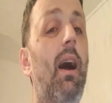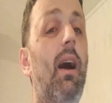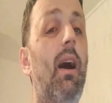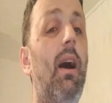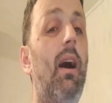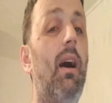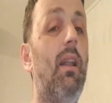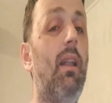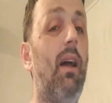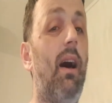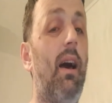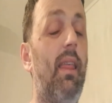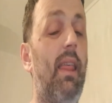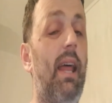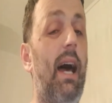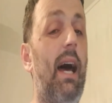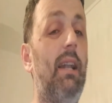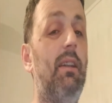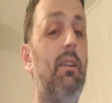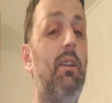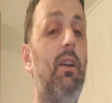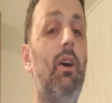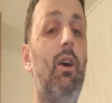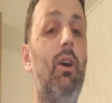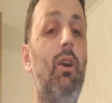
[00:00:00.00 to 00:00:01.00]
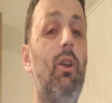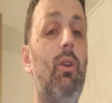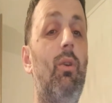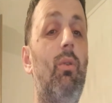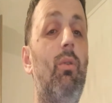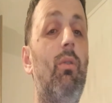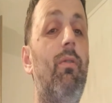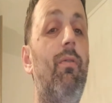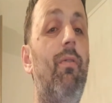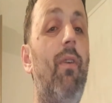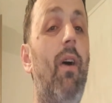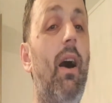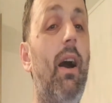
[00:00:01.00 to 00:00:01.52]
like that, you will
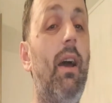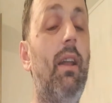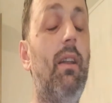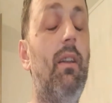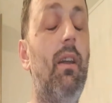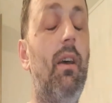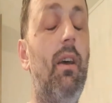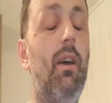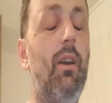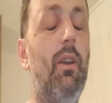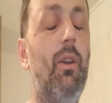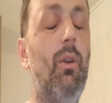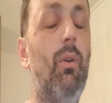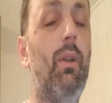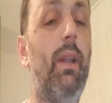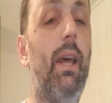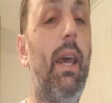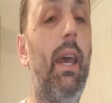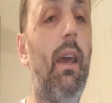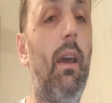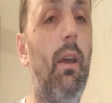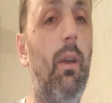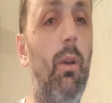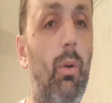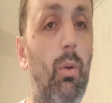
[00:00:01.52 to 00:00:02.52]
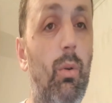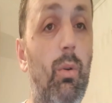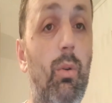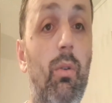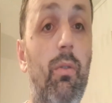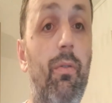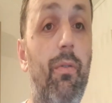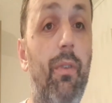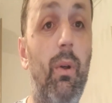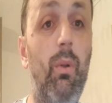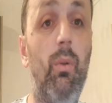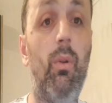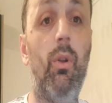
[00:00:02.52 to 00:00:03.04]
find, you'll
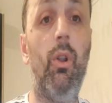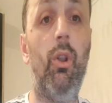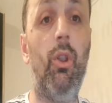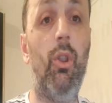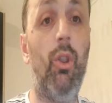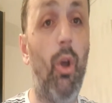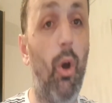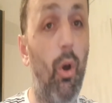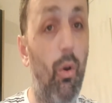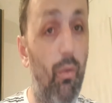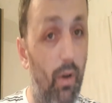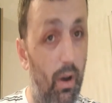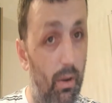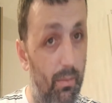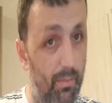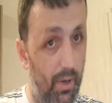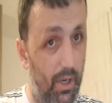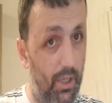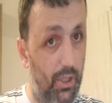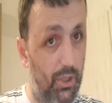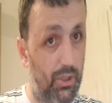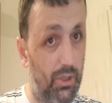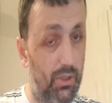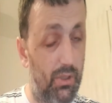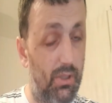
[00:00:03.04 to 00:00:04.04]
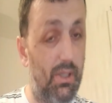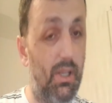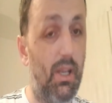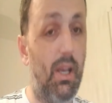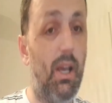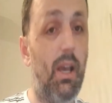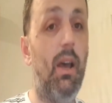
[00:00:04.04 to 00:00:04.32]
feel no vibrations.